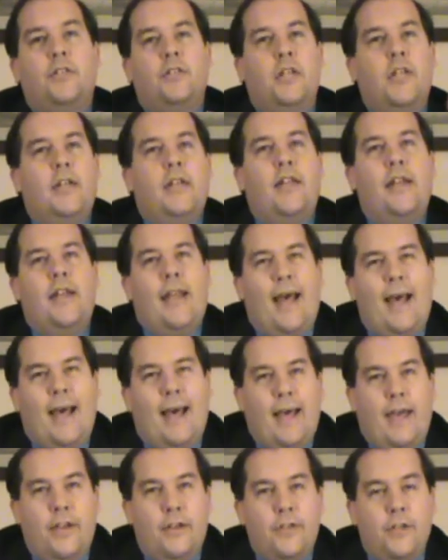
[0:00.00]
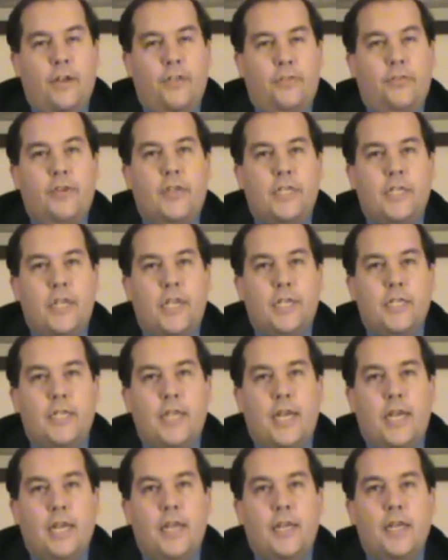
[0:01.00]
Son to die, John
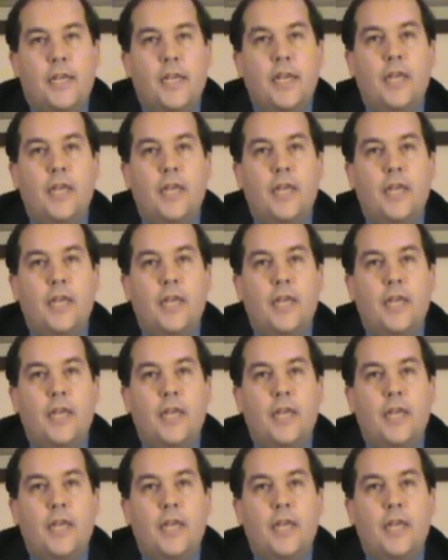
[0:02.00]
3.16.